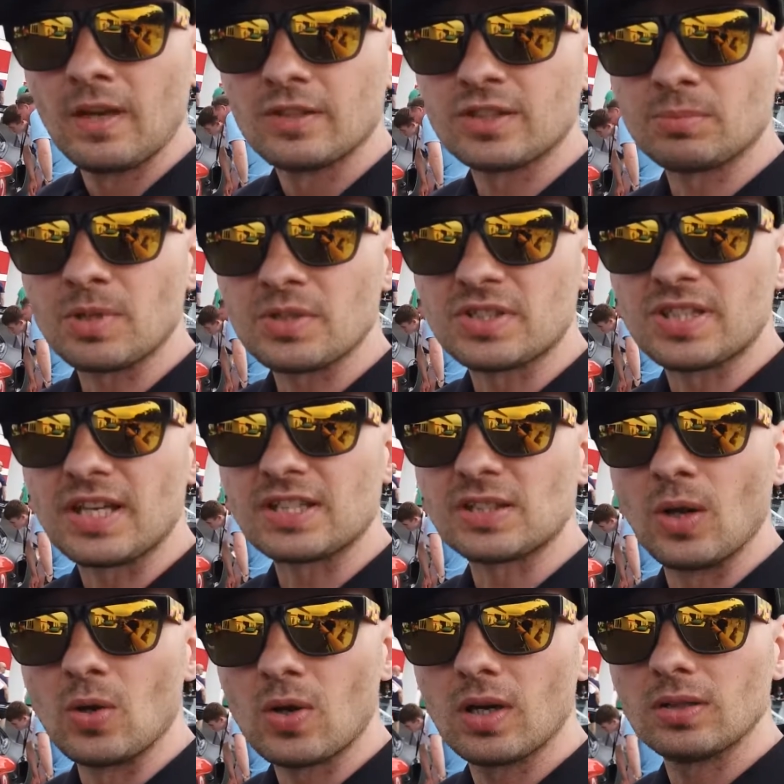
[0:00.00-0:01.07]
Sometimes it takes
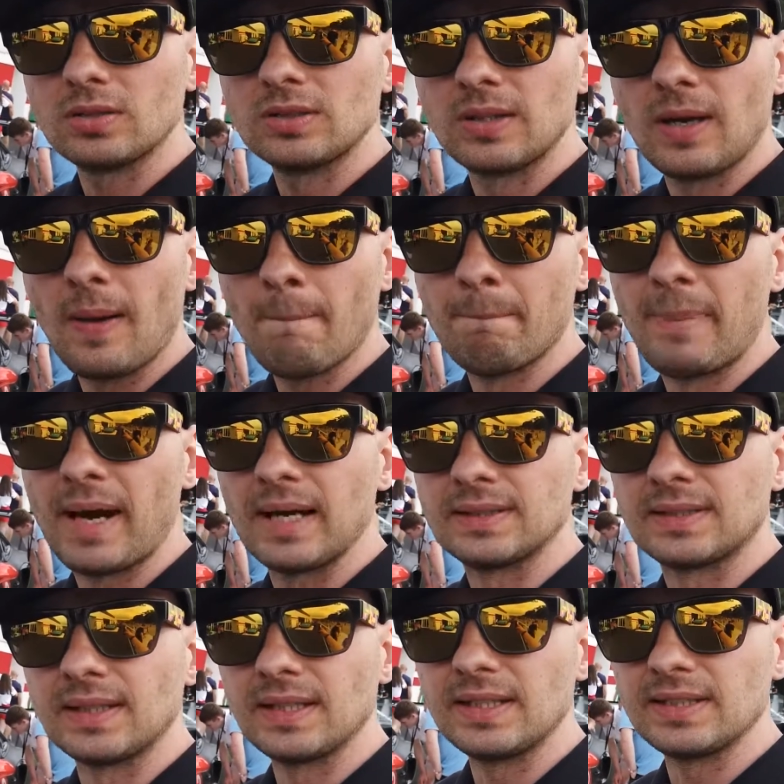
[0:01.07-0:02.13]
longer, but
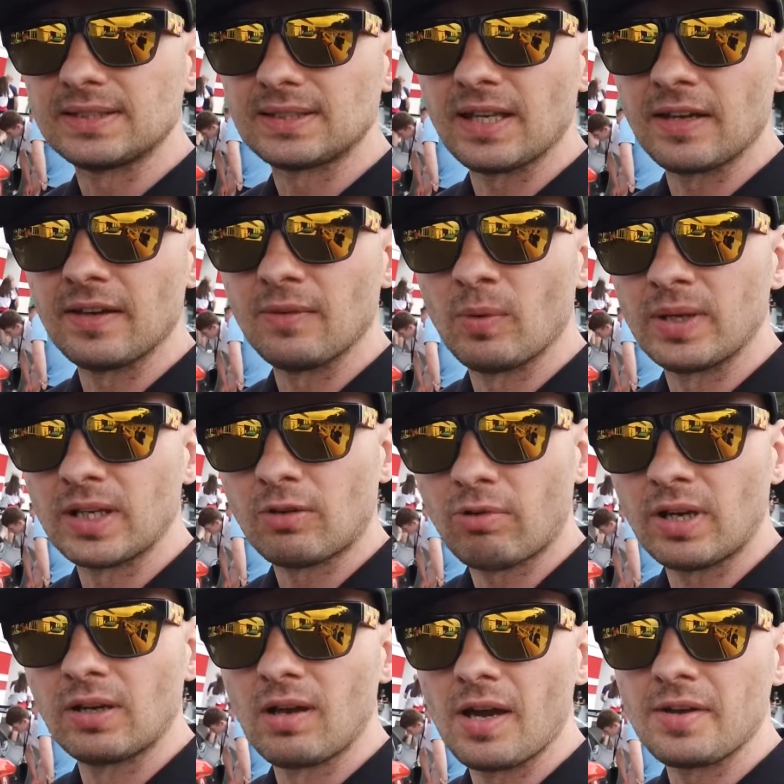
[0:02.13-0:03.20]
at least when the
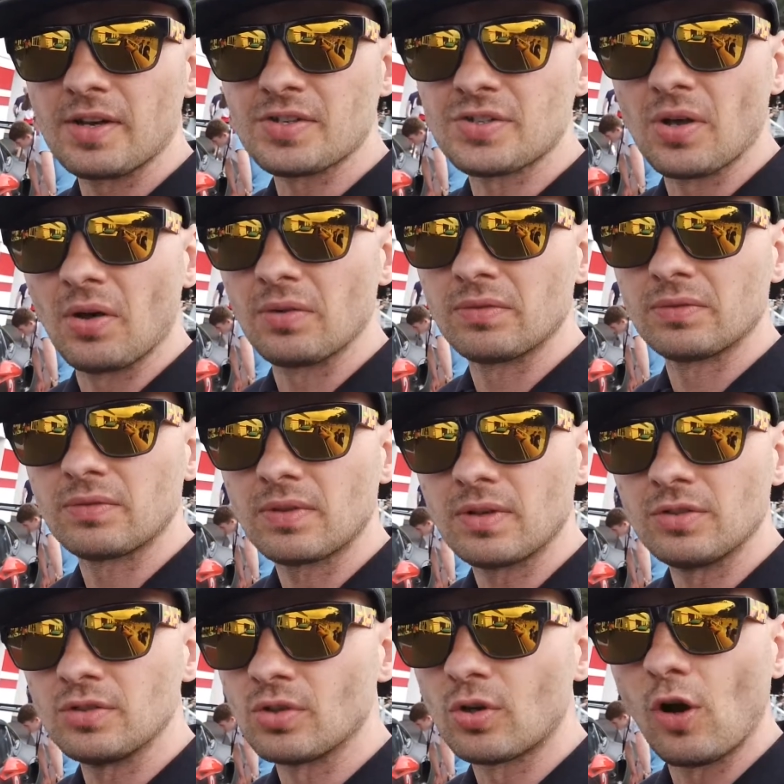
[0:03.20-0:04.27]
green light is on,
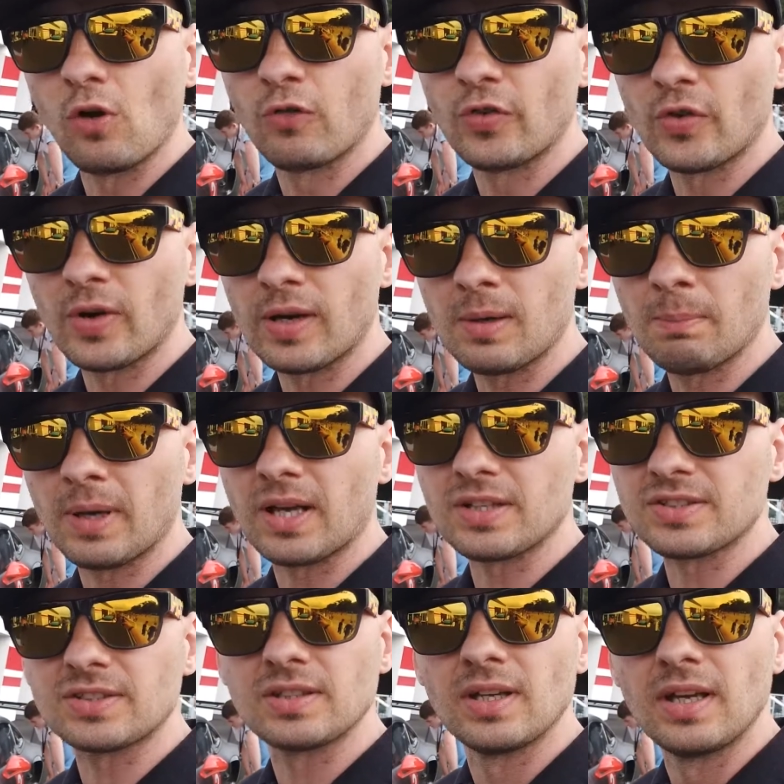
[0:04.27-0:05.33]
you go for it,
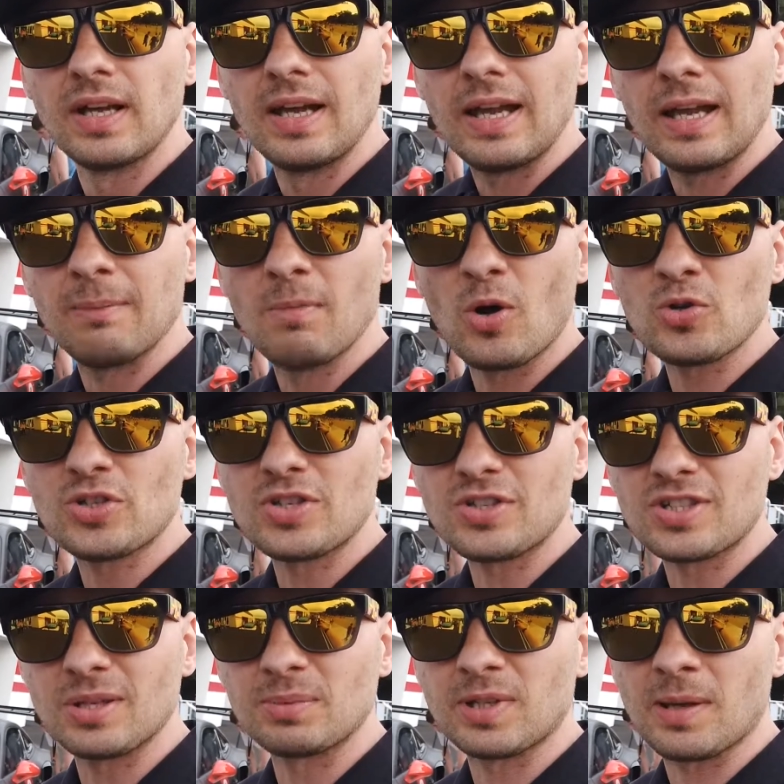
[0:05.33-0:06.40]
because
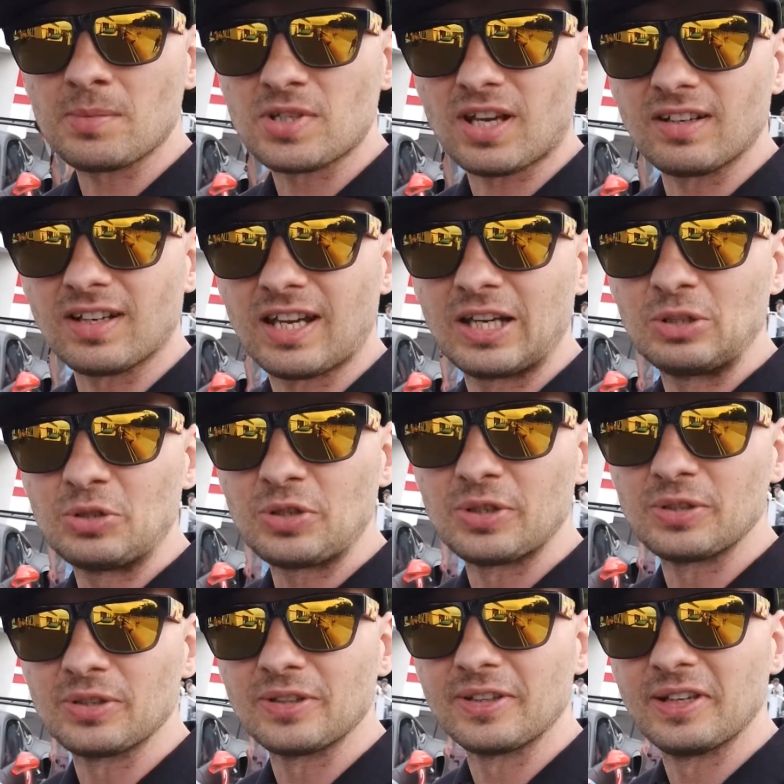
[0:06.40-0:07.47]
emotions sometimes can kill you,
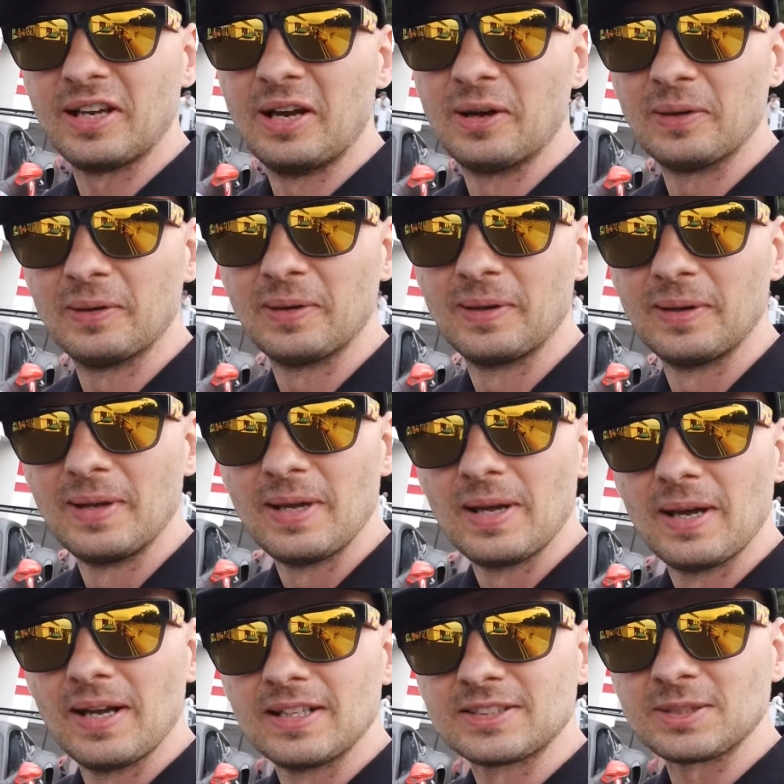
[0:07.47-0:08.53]
you
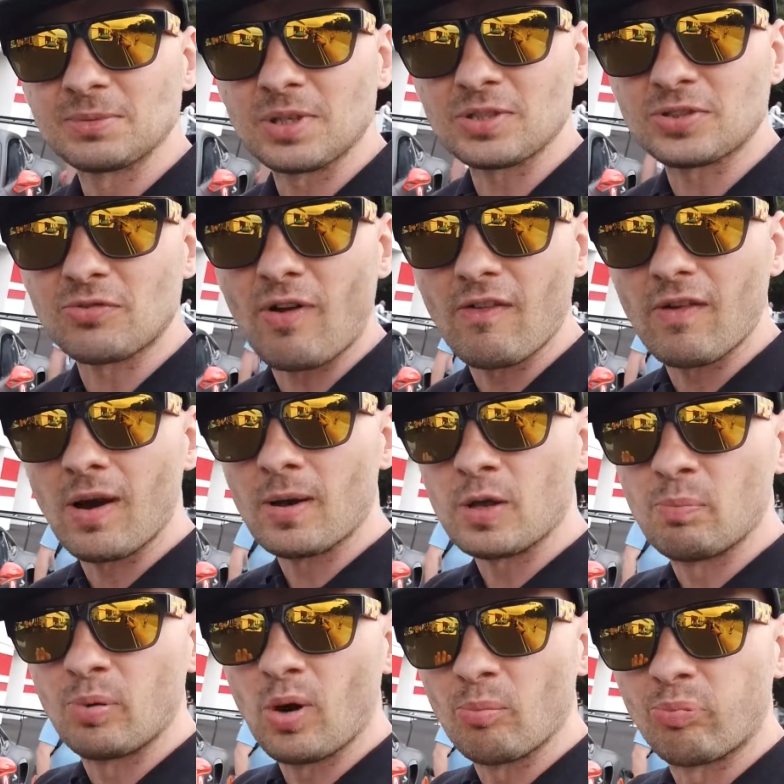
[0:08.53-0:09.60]
know. Sometimes rather you
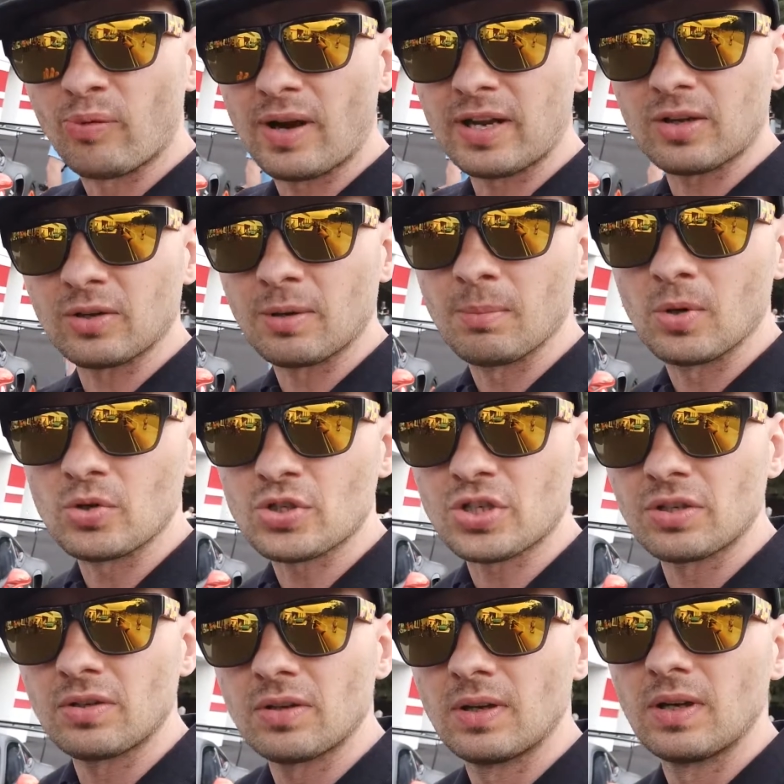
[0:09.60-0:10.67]
put a brake on
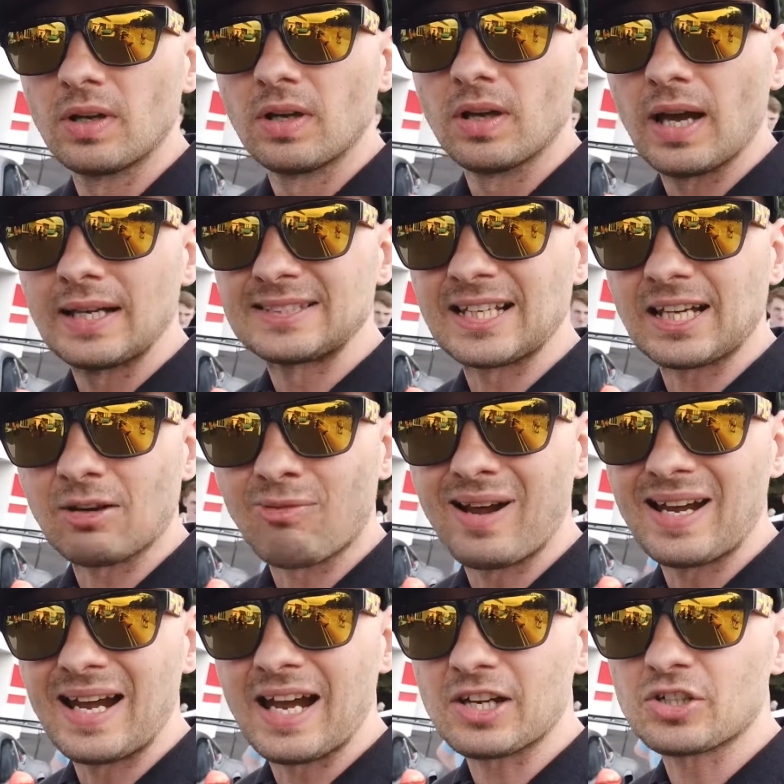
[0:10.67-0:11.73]
emotion, take a
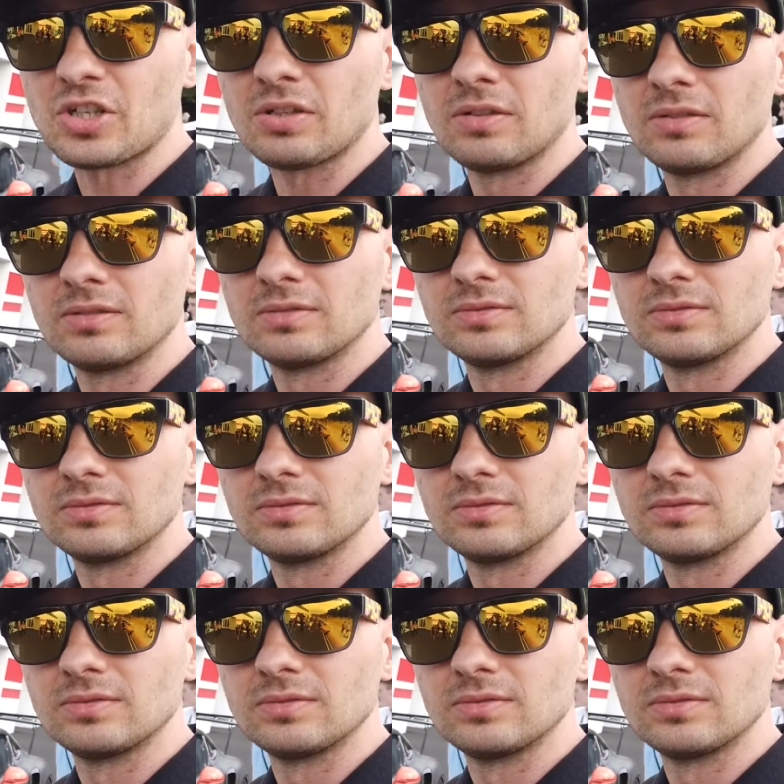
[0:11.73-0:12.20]
right action,